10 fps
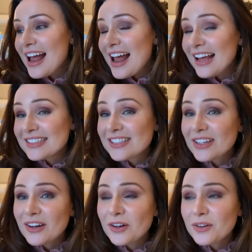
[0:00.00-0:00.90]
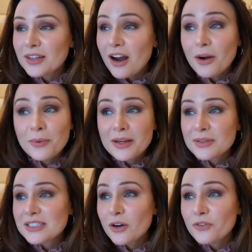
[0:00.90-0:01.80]
And so our week
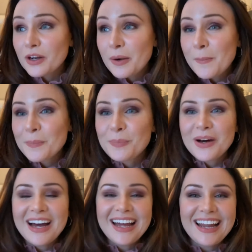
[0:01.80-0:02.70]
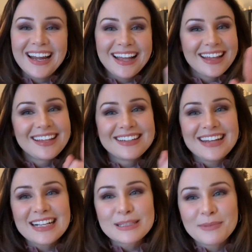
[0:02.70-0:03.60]
was over, but
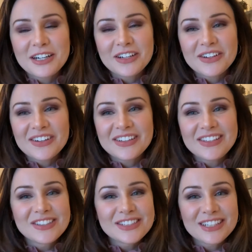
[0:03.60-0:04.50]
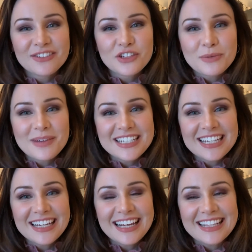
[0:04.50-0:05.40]
next miracle, you served your
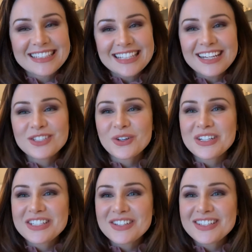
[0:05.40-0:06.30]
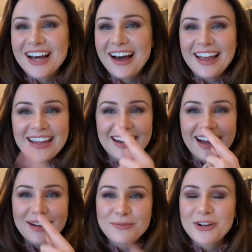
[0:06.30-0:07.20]
mission in St. George, Utah, and
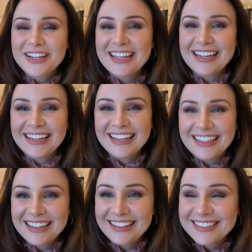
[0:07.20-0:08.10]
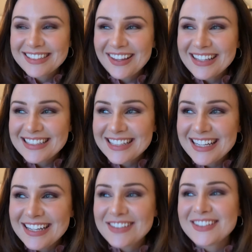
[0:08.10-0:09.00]
I'm working in Salt Lake
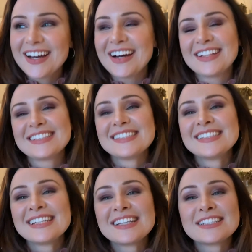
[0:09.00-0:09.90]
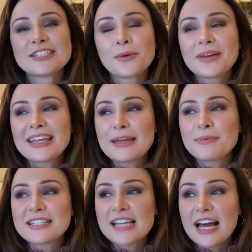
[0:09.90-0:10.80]
City, Utah. So we
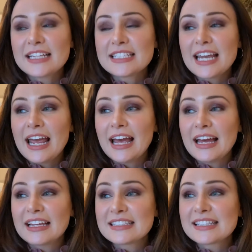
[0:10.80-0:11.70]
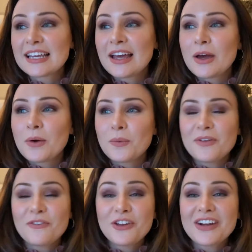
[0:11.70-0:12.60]
keep in touch, and
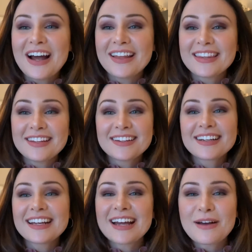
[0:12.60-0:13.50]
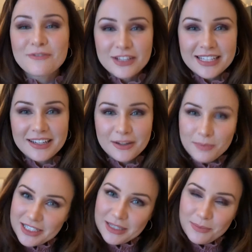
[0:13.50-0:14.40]
we figure out that you're going to come visit your
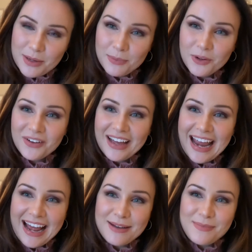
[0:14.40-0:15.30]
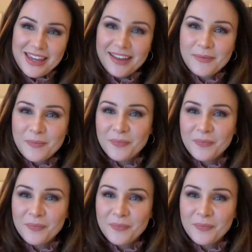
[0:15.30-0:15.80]
mission people and me.